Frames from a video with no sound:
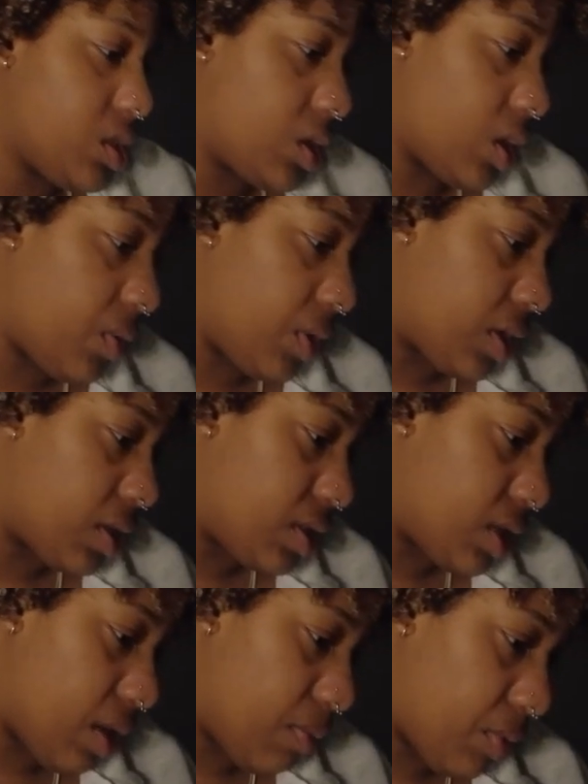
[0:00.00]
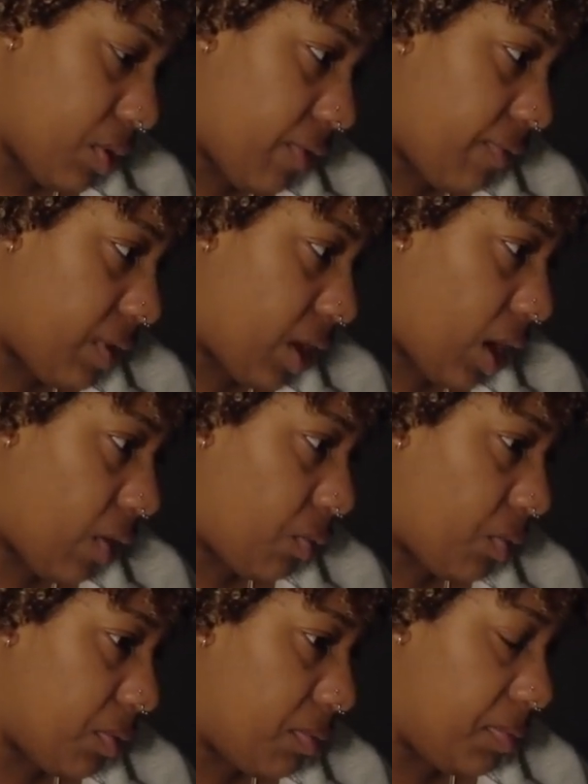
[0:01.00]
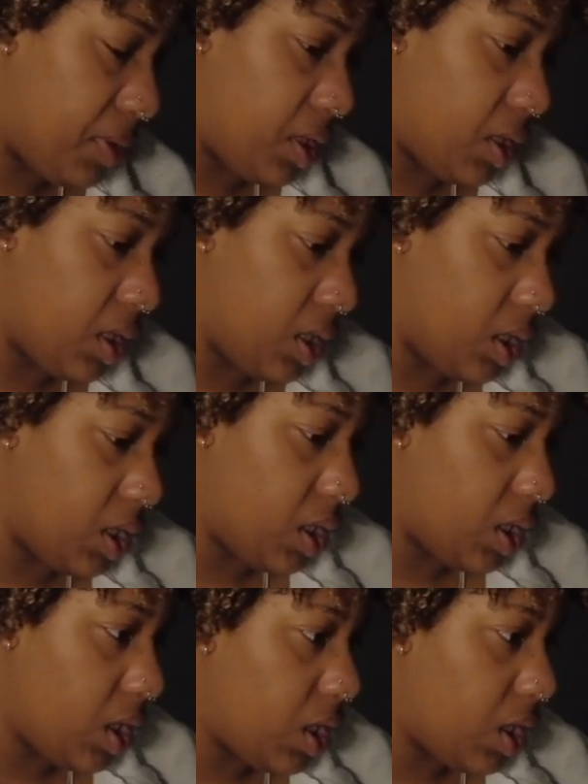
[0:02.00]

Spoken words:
So an example of that would be,